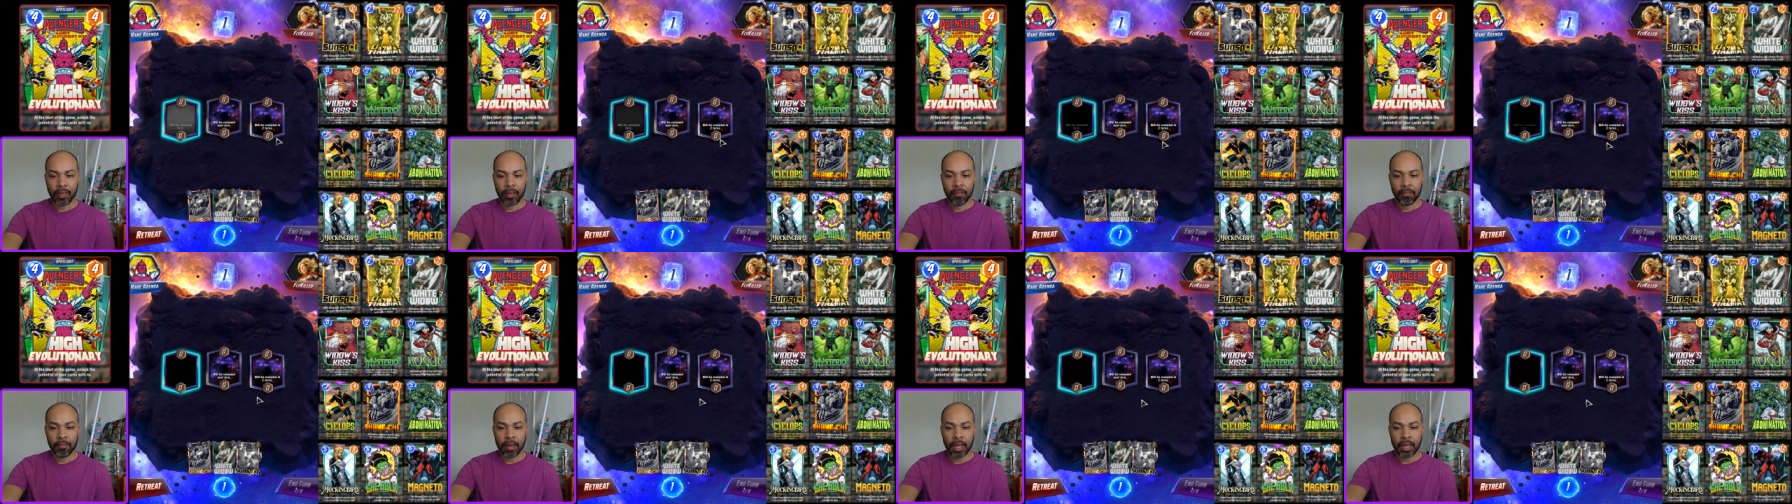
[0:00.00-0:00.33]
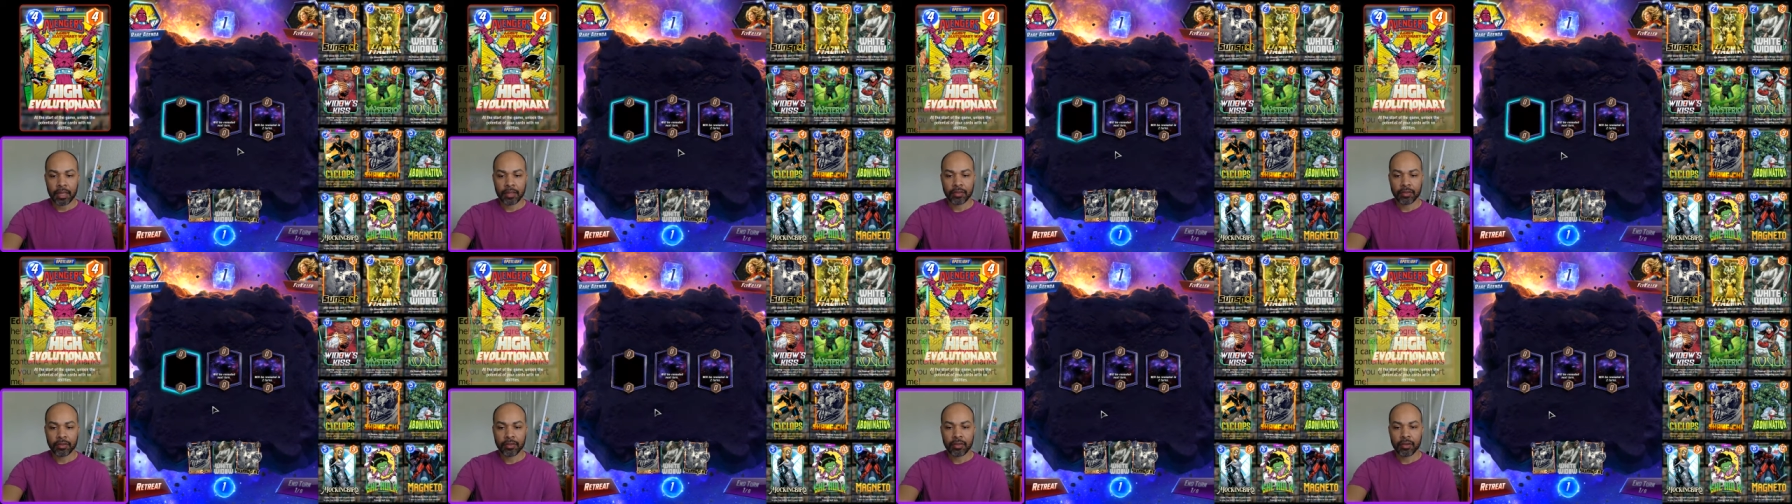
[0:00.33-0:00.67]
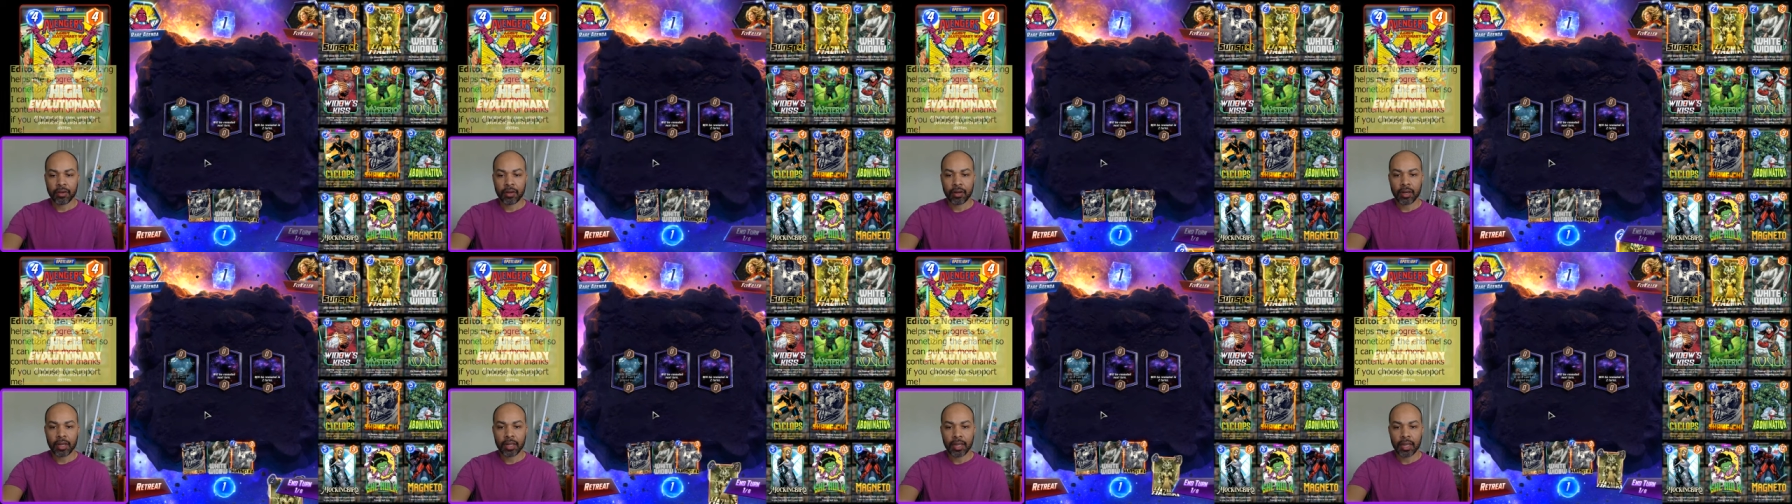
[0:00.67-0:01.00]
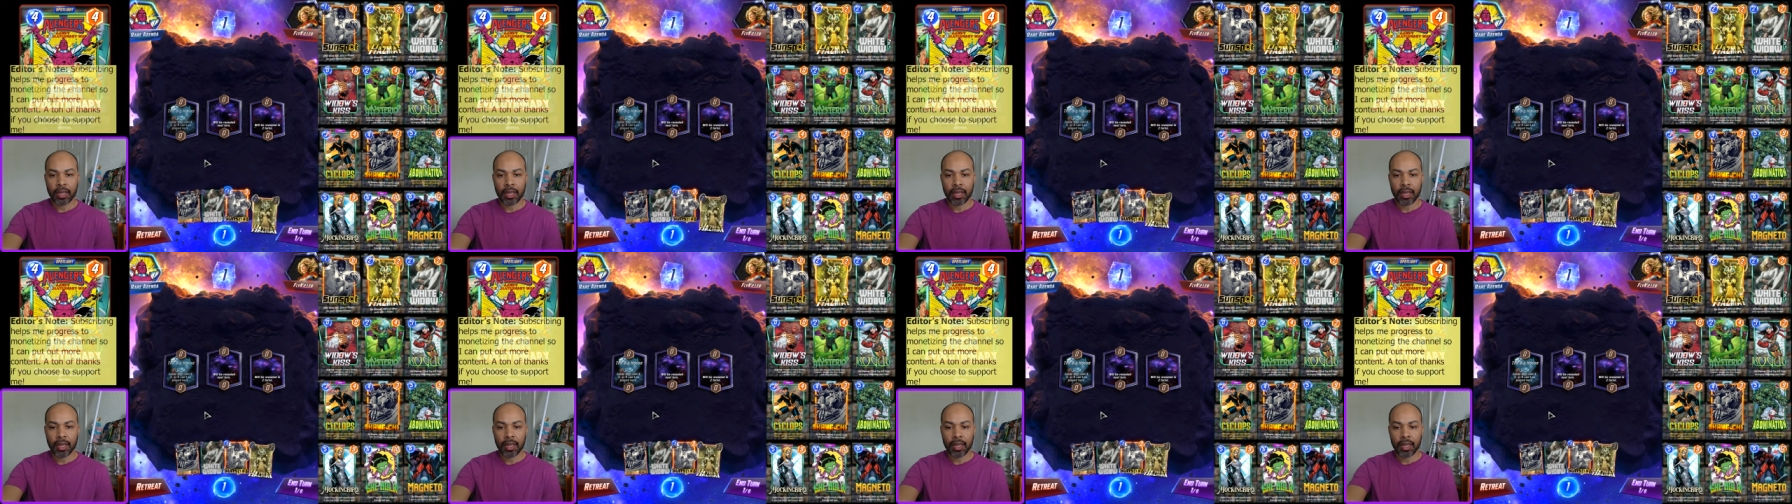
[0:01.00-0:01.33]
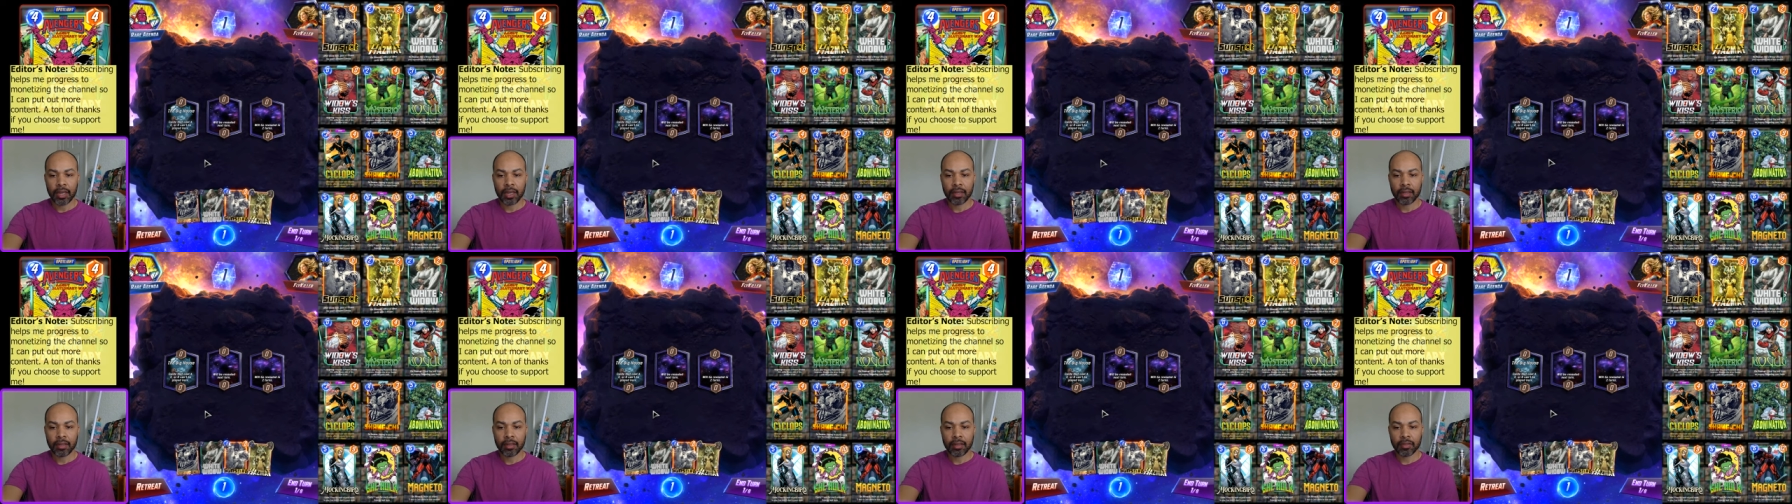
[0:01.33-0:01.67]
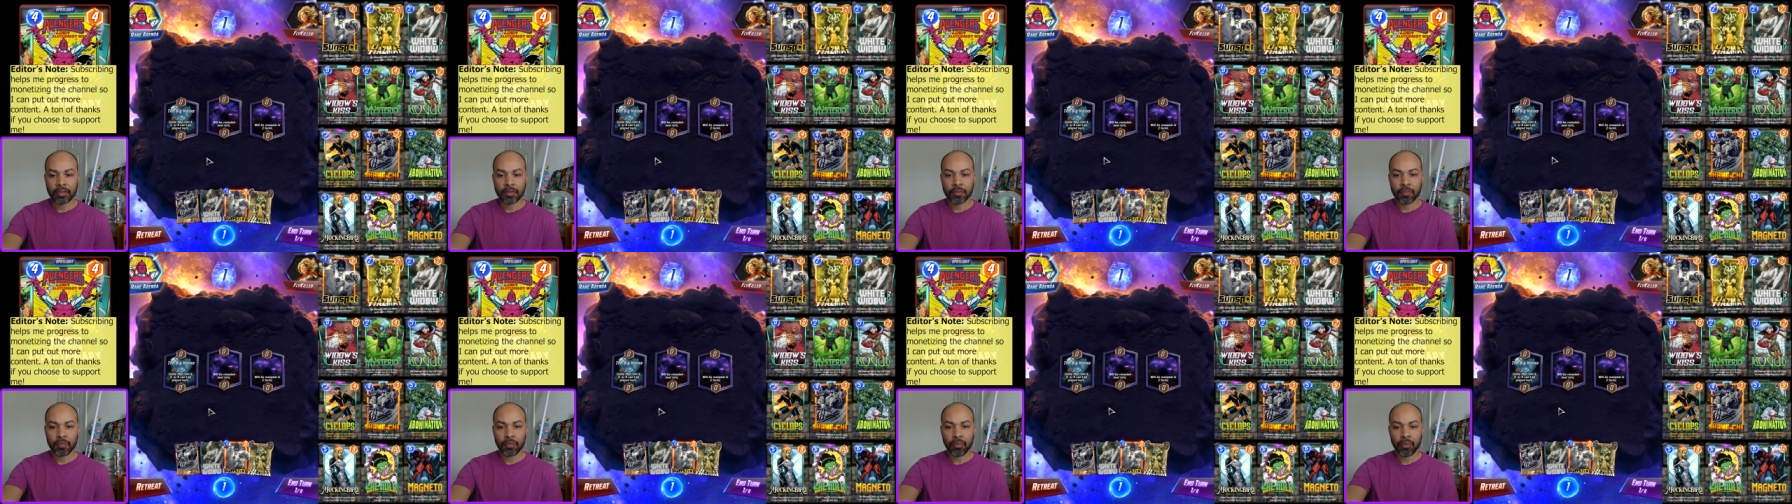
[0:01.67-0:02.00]
My starting hand
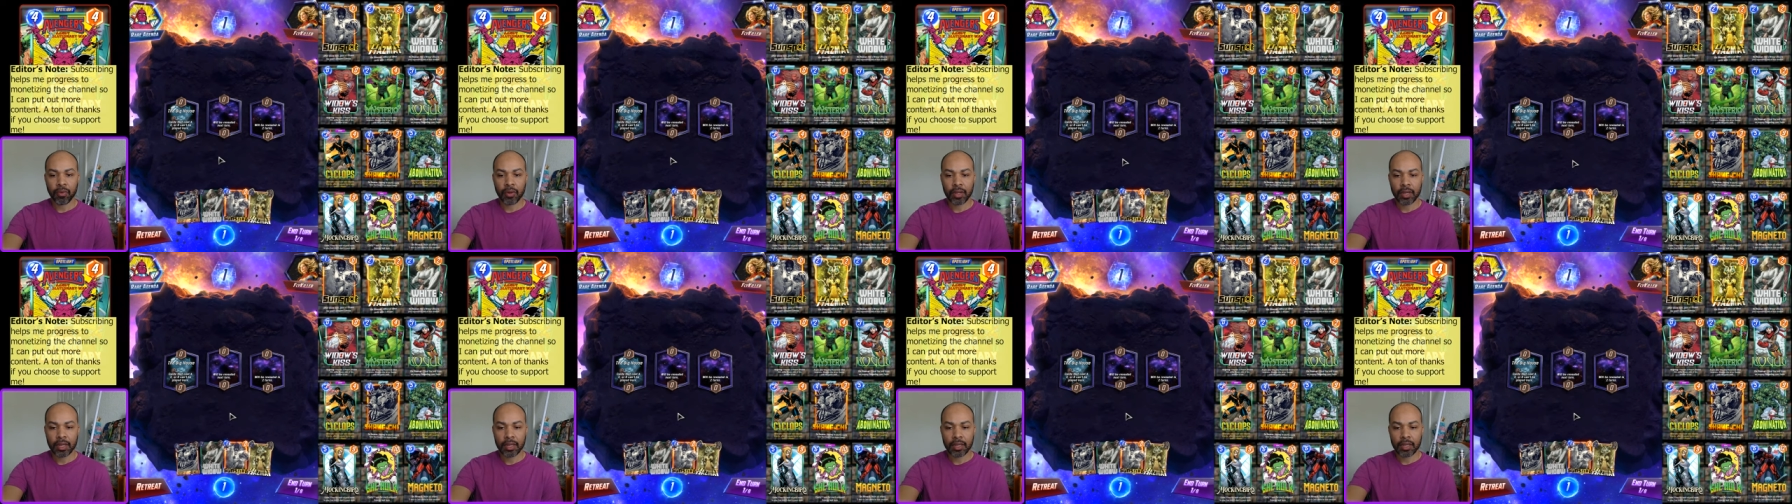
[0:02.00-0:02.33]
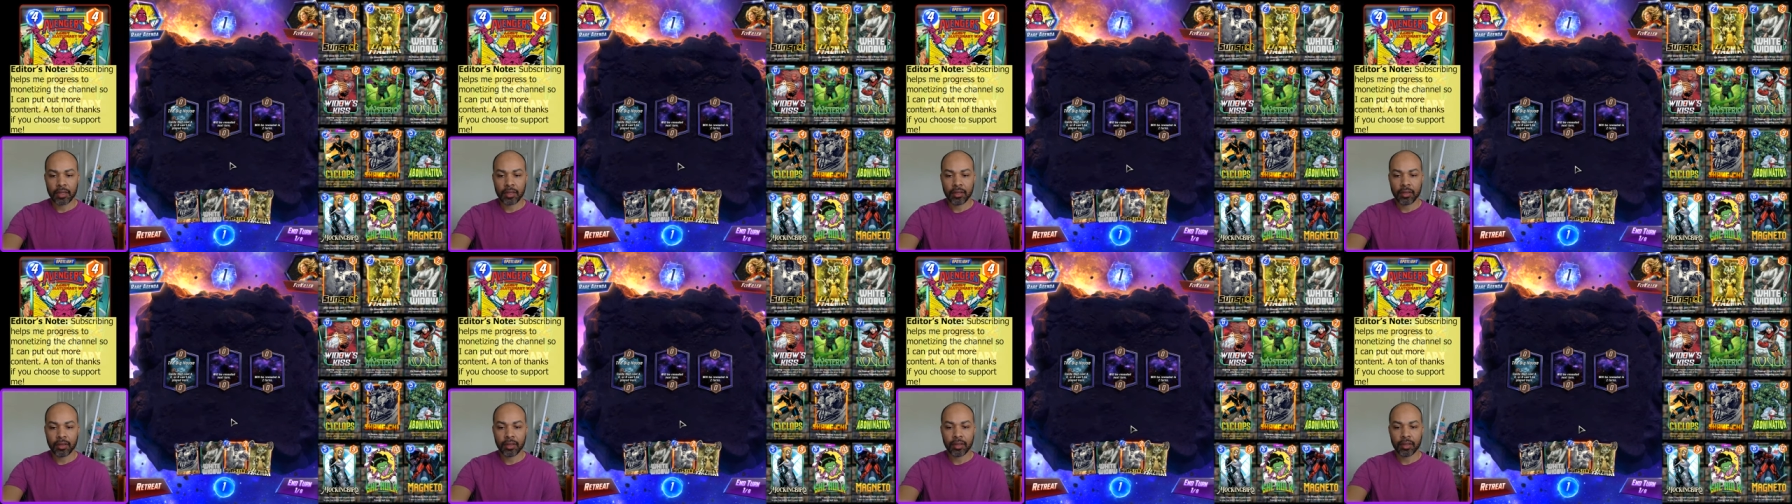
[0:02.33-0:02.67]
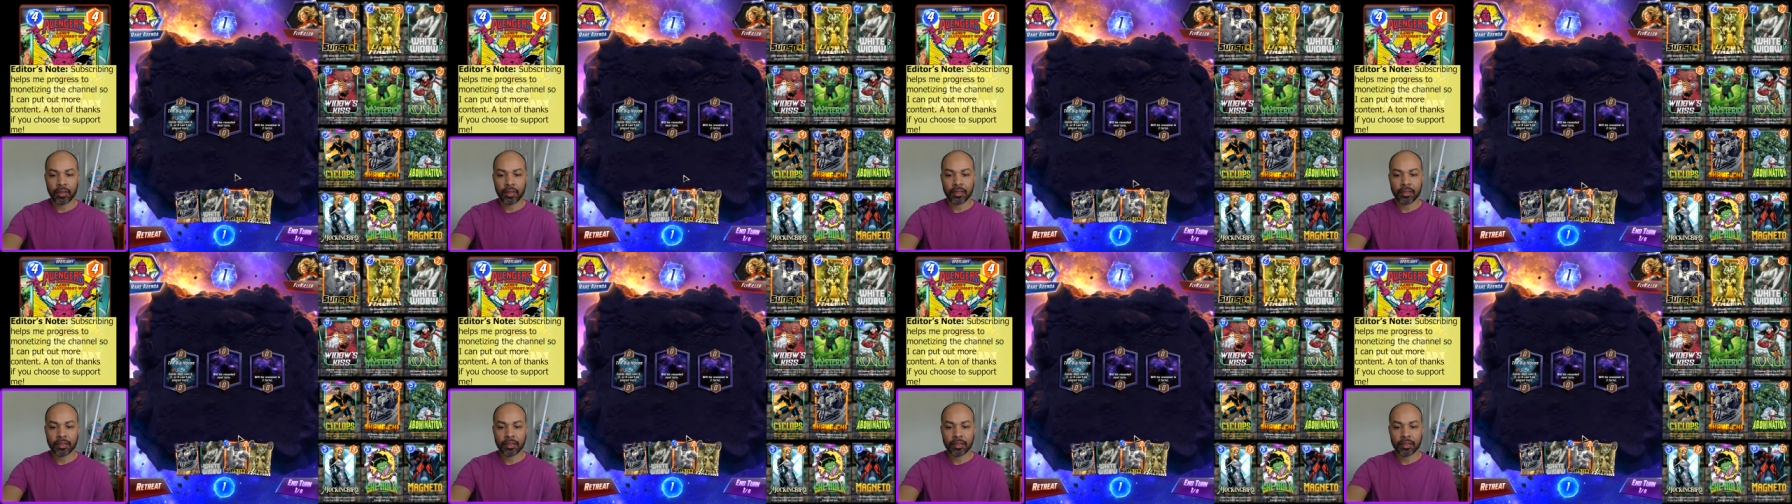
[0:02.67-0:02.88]
is pretty good.